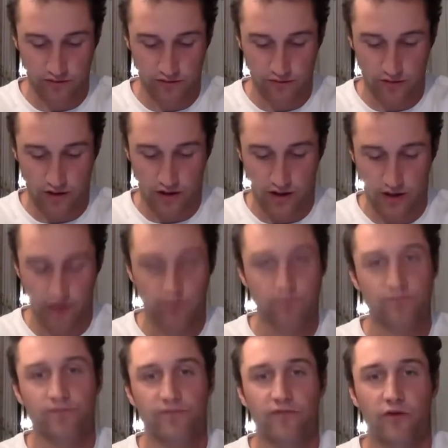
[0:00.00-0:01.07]
you
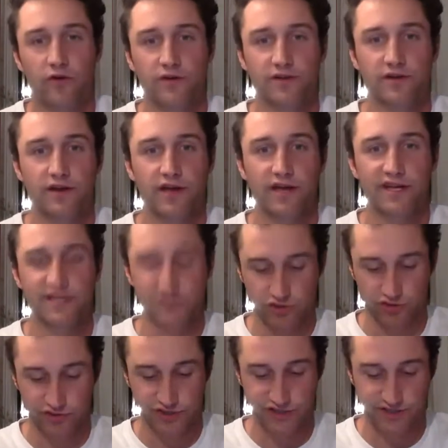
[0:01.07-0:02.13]
fall into
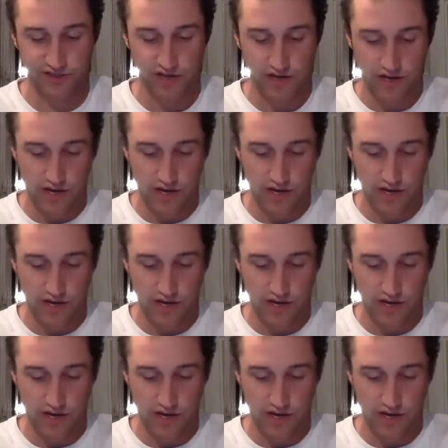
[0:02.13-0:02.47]
intrusion.